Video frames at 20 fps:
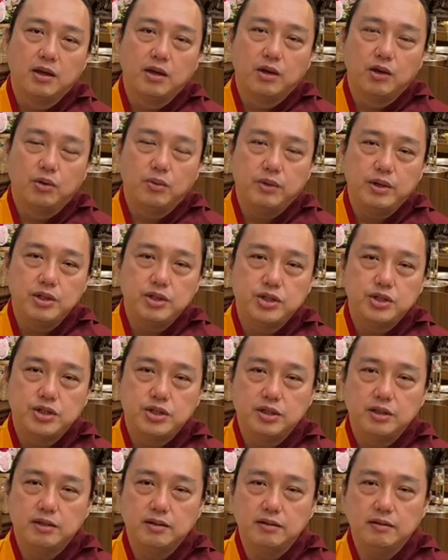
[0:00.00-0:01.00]
which
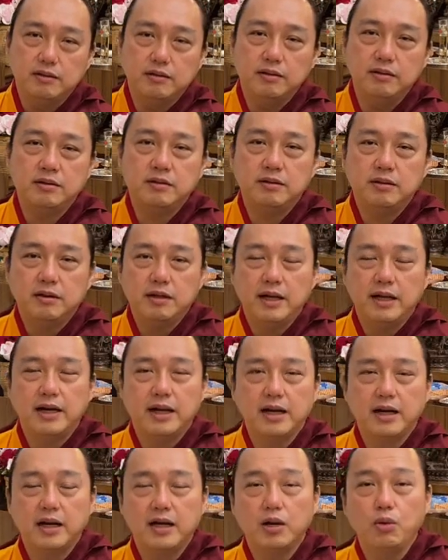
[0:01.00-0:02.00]
in
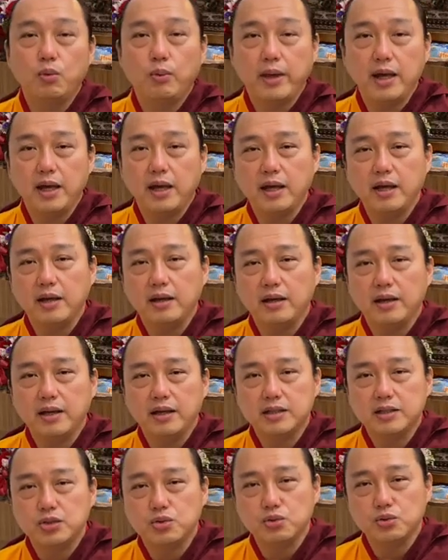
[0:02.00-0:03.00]
another way
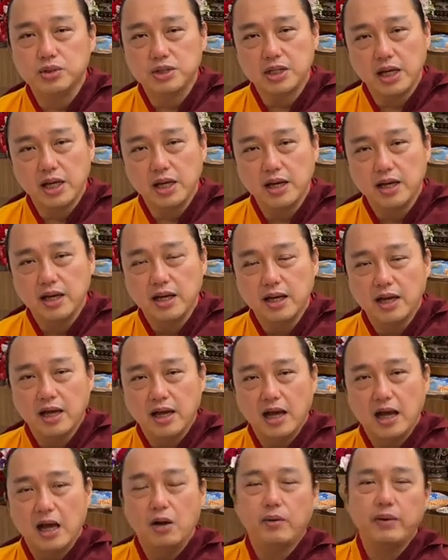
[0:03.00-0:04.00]
is to say,
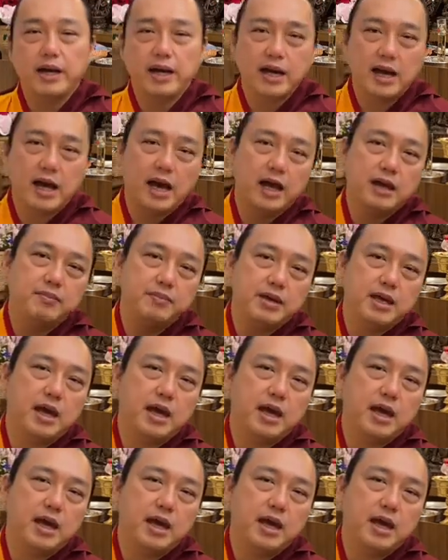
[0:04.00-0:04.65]
how can I be